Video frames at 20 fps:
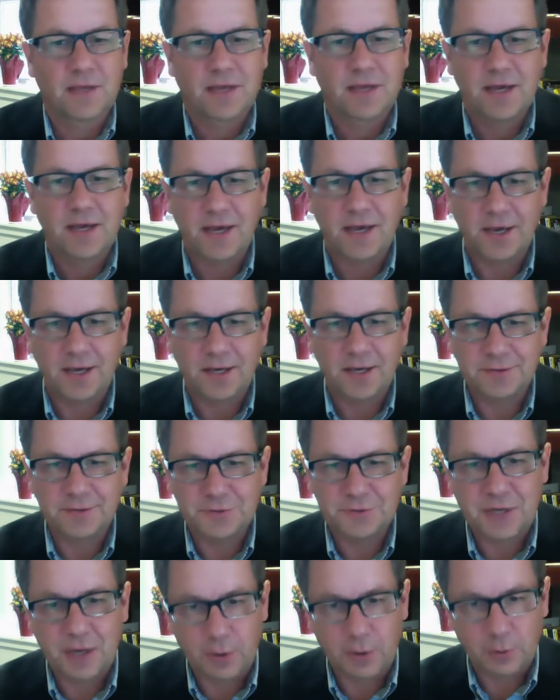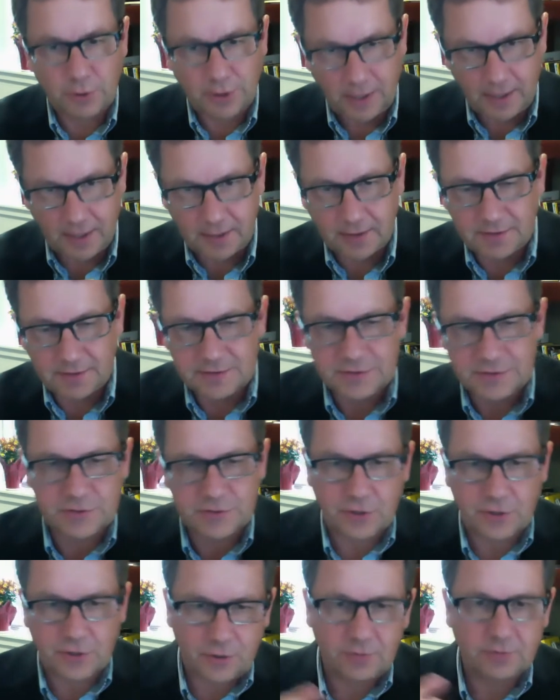And you say, okay,
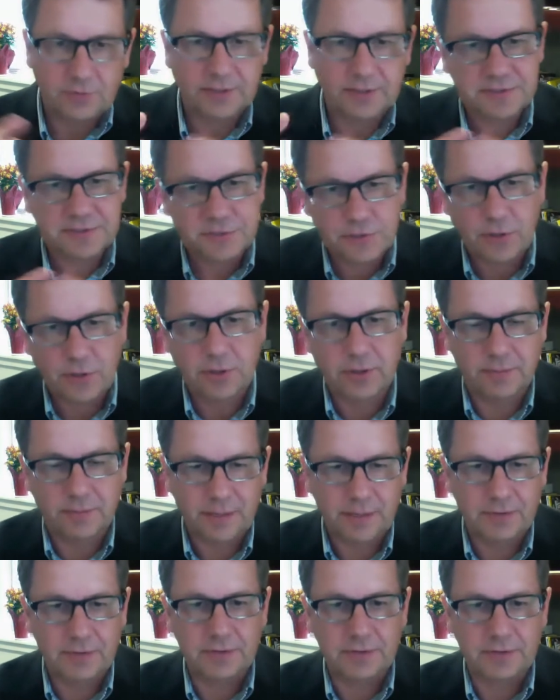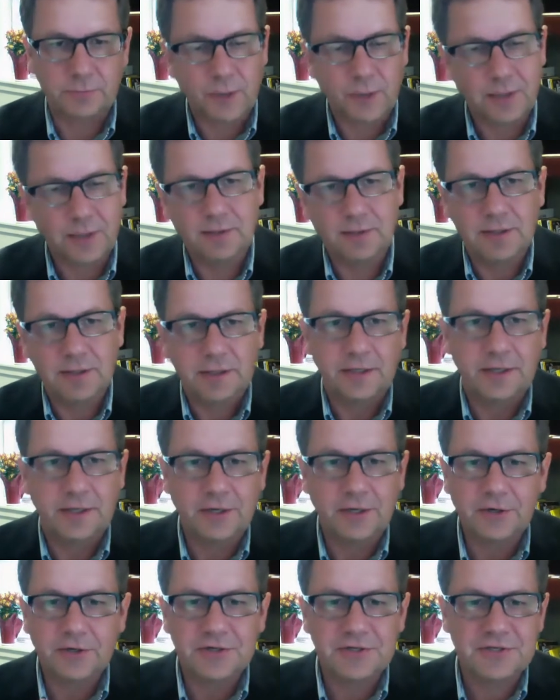so let's talk about it. Well,
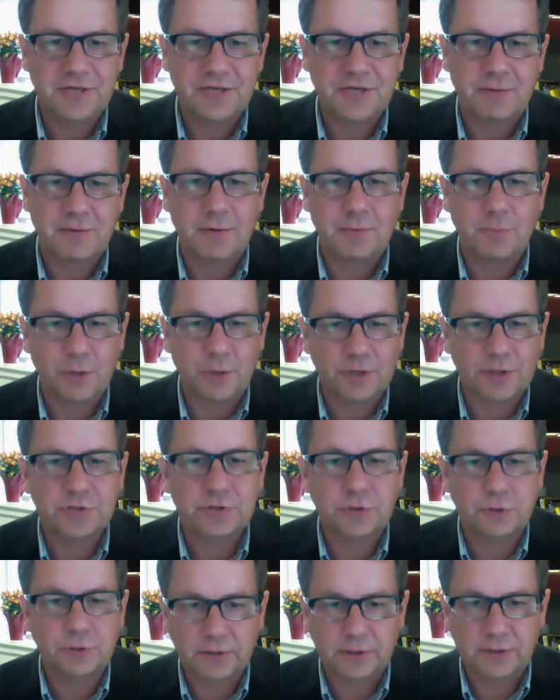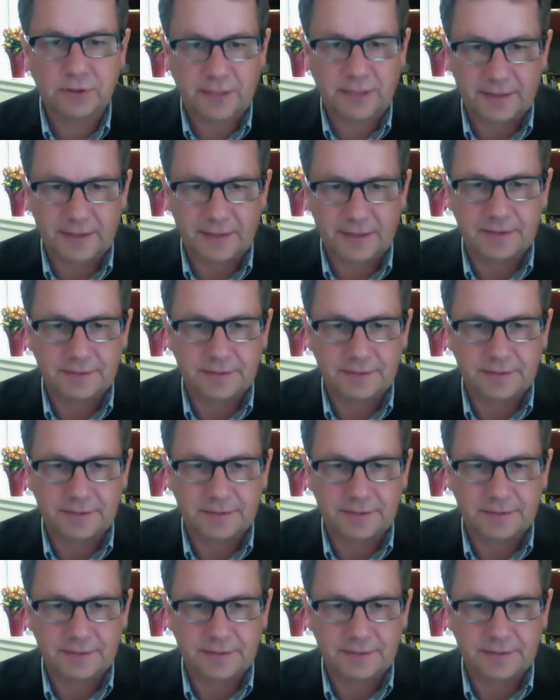here is how I want it to look like.